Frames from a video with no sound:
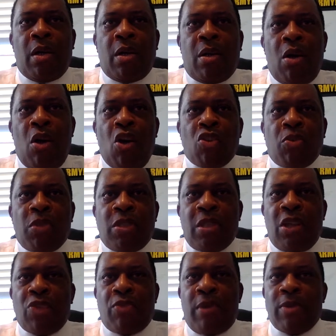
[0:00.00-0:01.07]
calls with
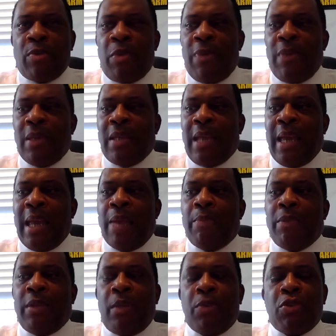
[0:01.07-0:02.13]
sales reps when they can,
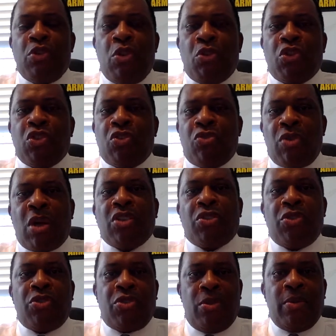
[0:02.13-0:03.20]
but there was no
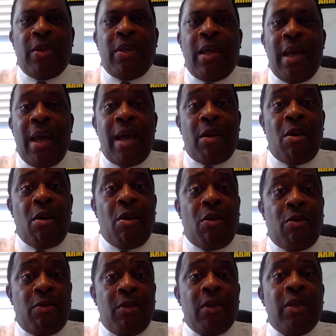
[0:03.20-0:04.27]
structure to it at
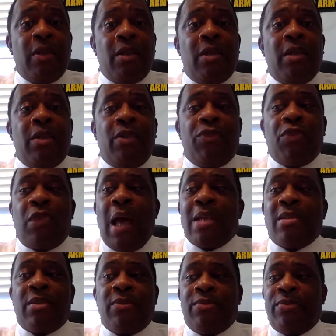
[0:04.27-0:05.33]
all. For
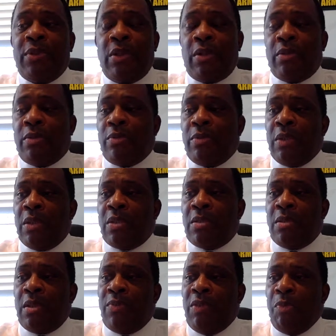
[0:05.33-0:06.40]
lots of,
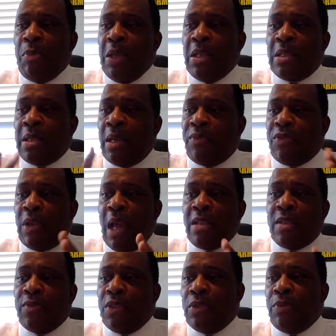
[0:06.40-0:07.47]
the VP said for
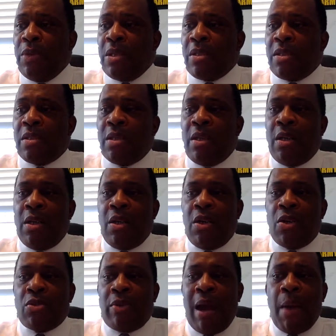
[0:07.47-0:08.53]
lots of good reasons.
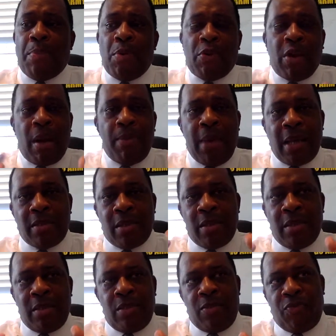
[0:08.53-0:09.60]
So our program has
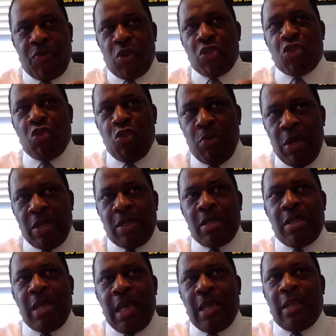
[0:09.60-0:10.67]
a first 2 weeks
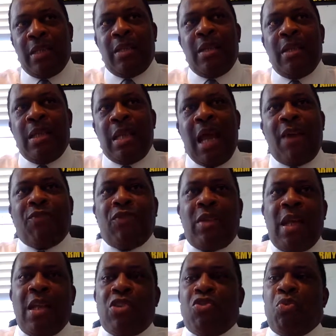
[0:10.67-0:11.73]
is daily, and then
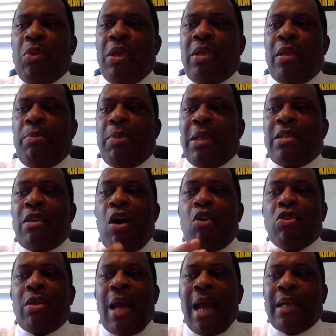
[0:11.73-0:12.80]
after that it's weekly, but it's
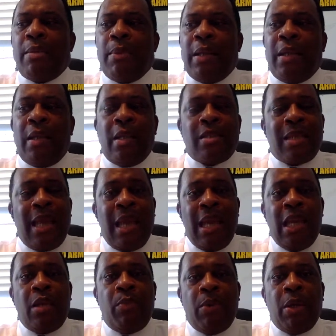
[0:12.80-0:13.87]
all documented, and it's an
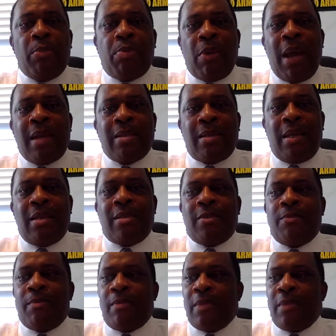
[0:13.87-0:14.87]
8-week process.